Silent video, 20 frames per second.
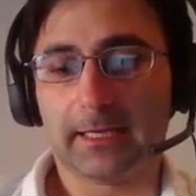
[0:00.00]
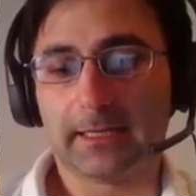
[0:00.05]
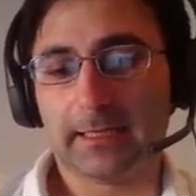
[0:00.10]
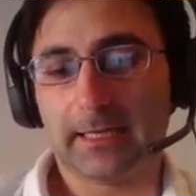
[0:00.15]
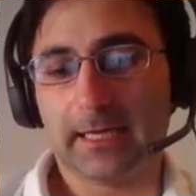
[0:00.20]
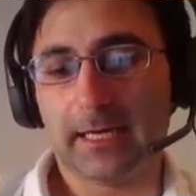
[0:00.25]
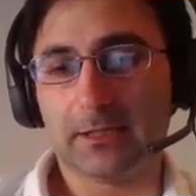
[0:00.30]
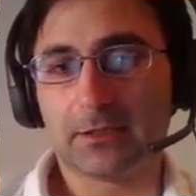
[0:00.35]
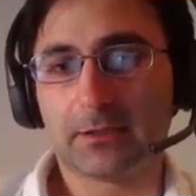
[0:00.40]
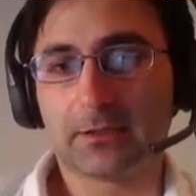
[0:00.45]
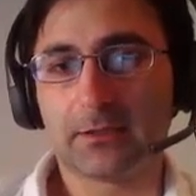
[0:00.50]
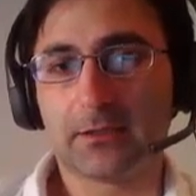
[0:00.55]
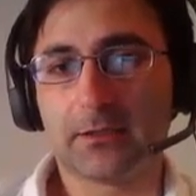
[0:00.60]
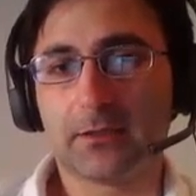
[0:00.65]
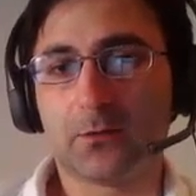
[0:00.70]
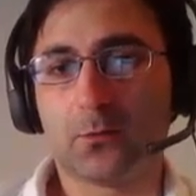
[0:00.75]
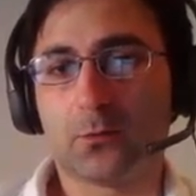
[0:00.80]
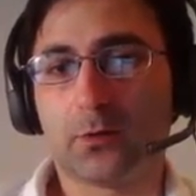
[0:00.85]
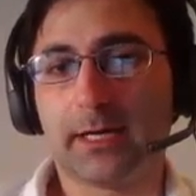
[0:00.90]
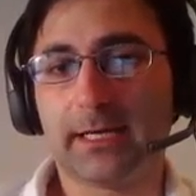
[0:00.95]

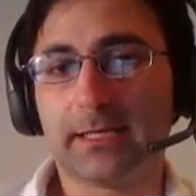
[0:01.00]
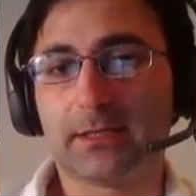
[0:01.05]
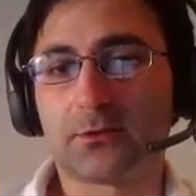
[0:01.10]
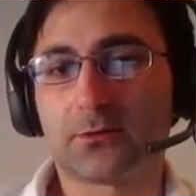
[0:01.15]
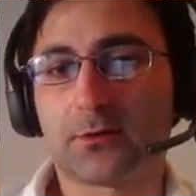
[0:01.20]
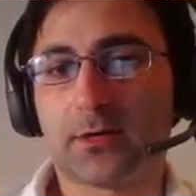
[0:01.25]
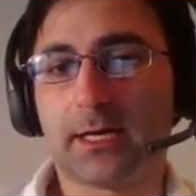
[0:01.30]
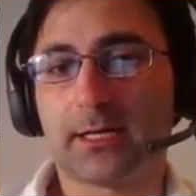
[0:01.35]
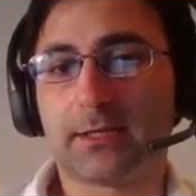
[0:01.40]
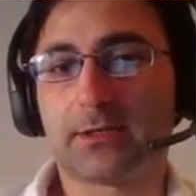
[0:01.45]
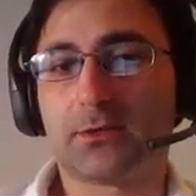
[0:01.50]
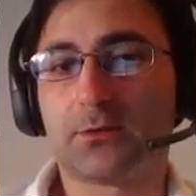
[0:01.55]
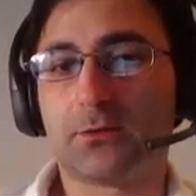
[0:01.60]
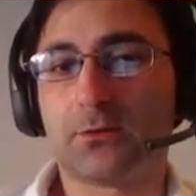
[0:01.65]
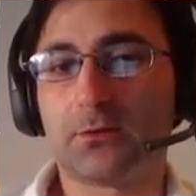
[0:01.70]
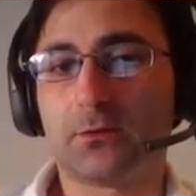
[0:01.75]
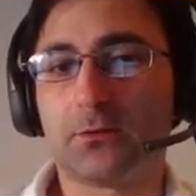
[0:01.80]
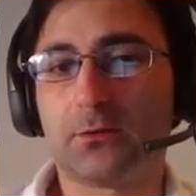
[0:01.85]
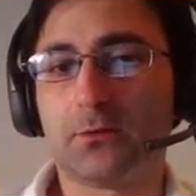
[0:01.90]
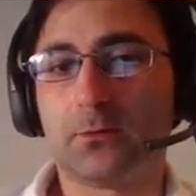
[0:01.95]
later white tries
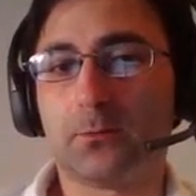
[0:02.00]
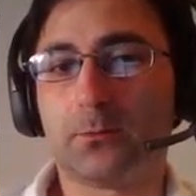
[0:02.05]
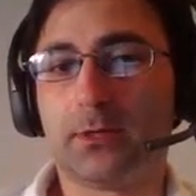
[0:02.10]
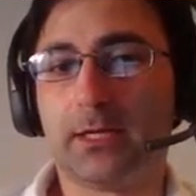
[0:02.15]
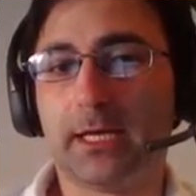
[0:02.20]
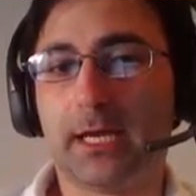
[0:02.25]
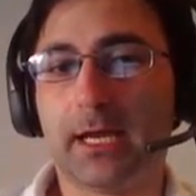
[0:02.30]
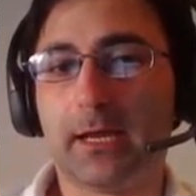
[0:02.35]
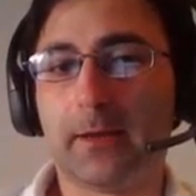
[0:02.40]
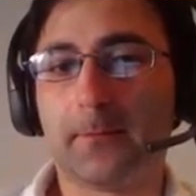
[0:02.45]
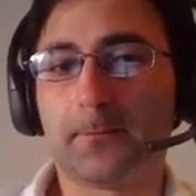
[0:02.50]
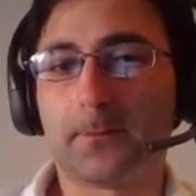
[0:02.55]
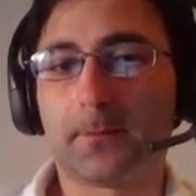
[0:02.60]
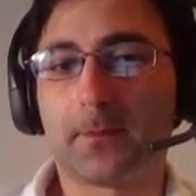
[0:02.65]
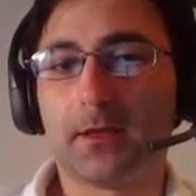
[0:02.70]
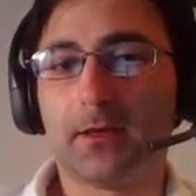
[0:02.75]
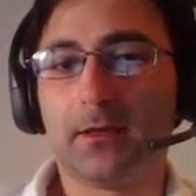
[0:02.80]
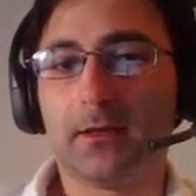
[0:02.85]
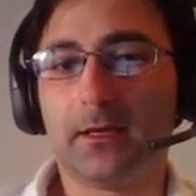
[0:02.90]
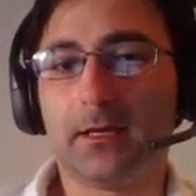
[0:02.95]
to play
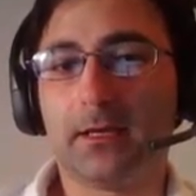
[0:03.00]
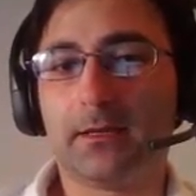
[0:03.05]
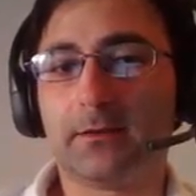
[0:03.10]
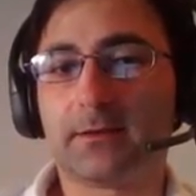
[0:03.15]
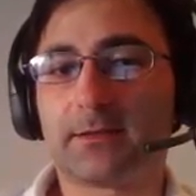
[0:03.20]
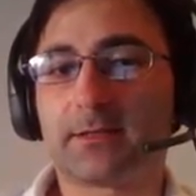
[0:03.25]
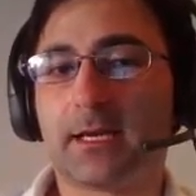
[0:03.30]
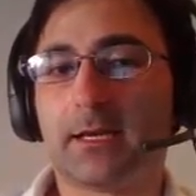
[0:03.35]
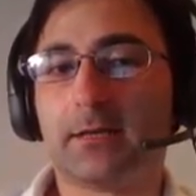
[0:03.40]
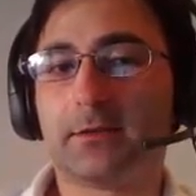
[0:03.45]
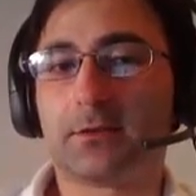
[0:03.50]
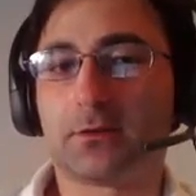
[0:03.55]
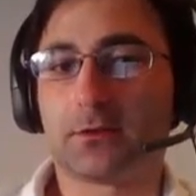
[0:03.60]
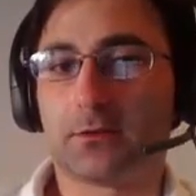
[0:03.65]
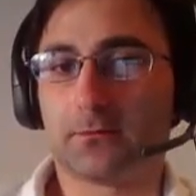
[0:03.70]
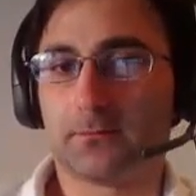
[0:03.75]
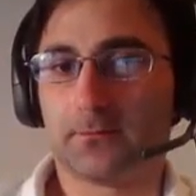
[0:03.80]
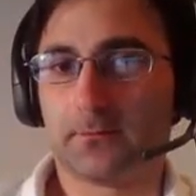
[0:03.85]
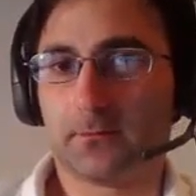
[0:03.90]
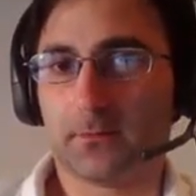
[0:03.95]
in the
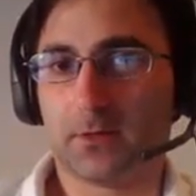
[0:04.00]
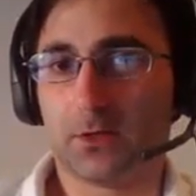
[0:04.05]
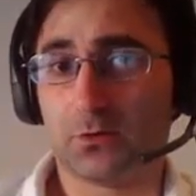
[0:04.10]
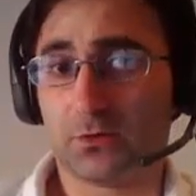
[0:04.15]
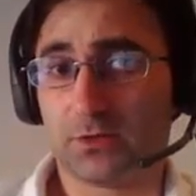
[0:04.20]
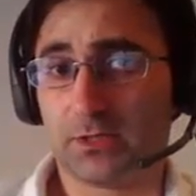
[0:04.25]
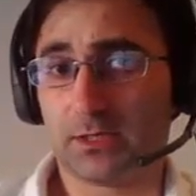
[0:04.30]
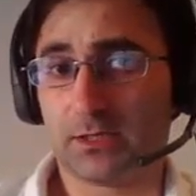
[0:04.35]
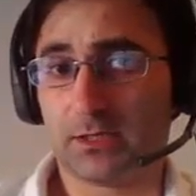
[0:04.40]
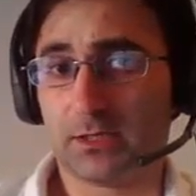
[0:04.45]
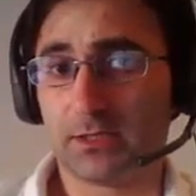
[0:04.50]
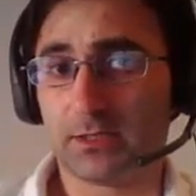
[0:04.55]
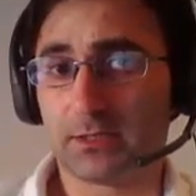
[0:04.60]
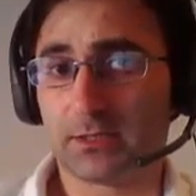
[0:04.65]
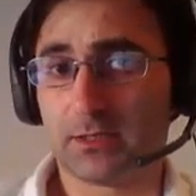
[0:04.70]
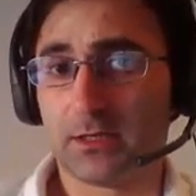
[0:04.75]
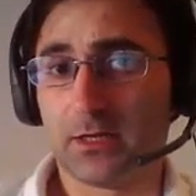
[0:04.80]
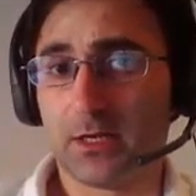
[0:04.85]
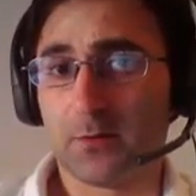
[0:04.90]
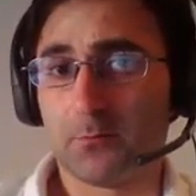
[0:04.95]
center using
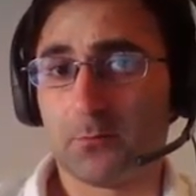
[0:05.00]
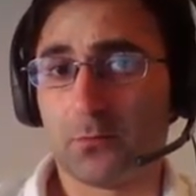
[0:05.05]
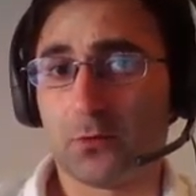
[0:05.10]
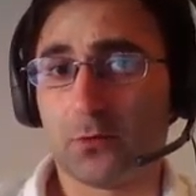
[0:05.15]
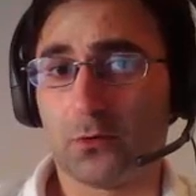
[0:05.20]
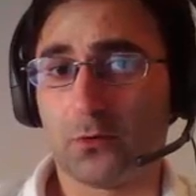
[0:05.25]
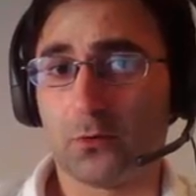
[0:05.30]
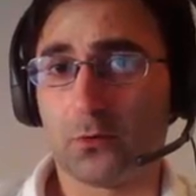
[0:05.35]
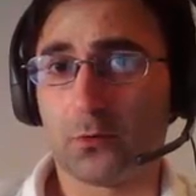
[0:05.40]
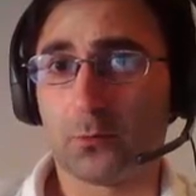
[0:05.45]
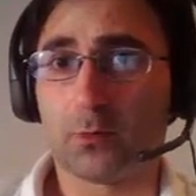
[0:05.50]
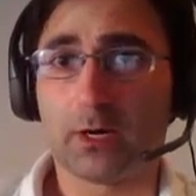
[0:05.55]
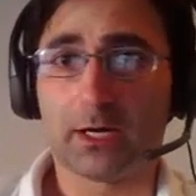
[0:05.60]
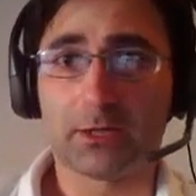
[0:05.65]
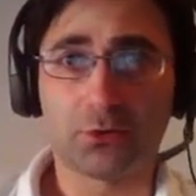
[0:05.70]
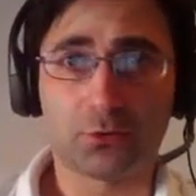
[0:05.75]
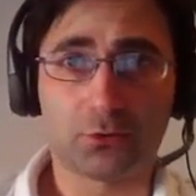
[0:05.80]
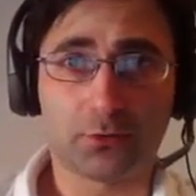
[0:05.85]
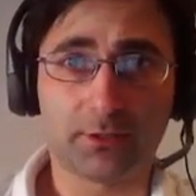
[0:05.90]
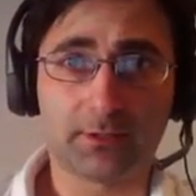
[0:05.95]
his pawn
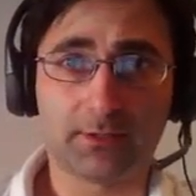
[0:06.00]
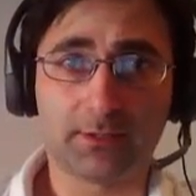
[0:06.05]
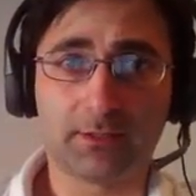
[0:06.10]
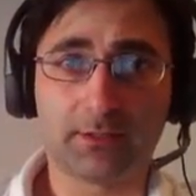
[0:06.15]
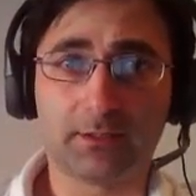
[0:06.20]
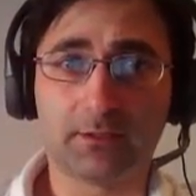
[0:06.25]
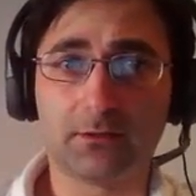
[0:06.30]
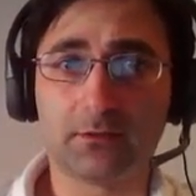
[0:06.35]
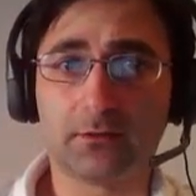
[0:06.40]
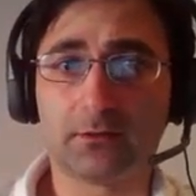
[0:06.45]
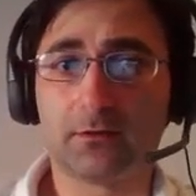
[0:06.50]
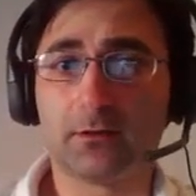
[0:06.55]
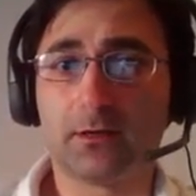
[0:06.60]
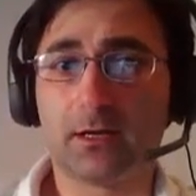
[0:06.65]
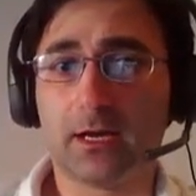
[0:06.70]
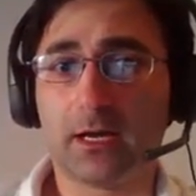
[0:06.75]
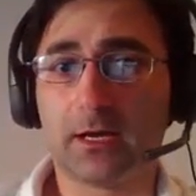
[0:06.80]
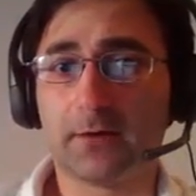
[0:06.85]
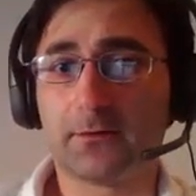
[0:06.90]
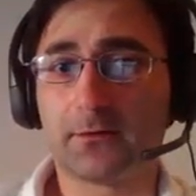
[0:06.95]
majority here,
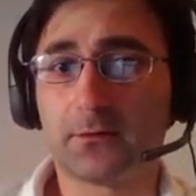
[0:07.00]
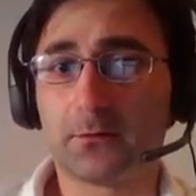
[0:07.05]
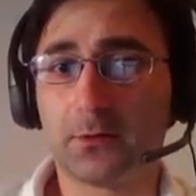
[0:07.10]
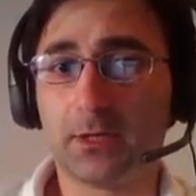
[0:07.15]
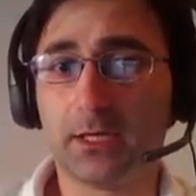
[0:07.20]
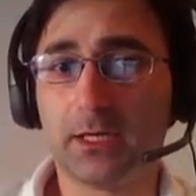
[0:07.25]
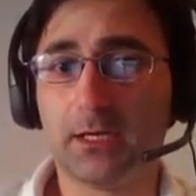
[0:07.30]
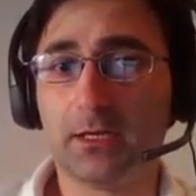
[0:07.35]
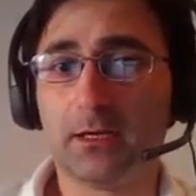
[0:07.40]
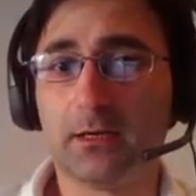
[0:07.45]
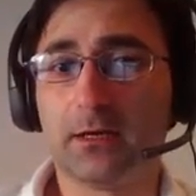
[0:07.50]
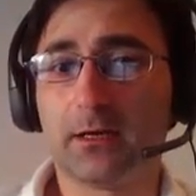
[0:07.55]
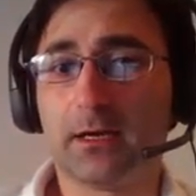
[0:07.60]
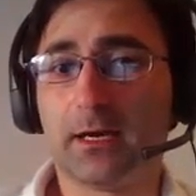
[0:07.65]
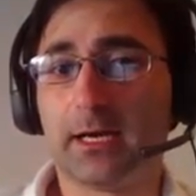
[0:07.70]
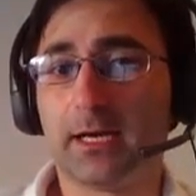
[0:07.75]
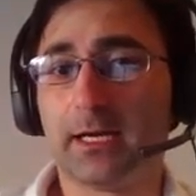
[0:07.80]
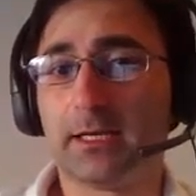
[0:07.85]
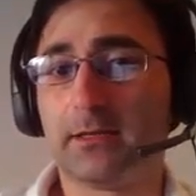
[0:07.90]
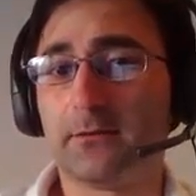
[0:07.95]
f3
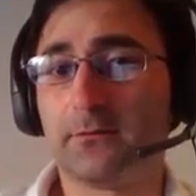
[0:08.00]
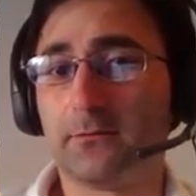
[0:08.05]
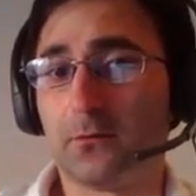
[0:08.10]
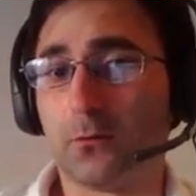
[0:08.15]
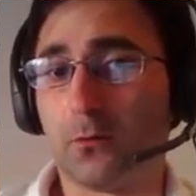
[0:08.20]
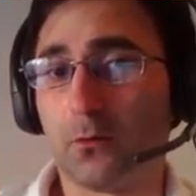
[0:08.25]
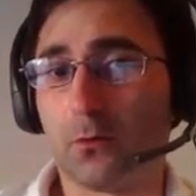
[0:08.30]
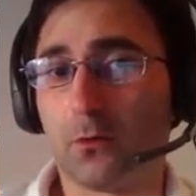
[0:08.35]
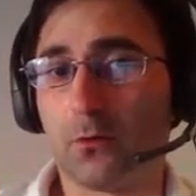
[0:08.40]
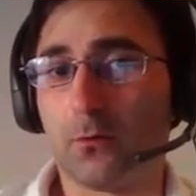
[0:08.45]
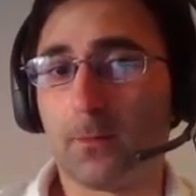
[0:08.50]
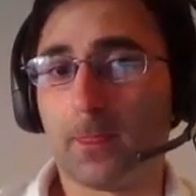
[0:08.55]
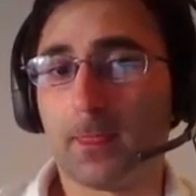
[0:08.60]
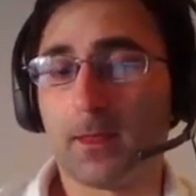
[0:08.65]
and e4.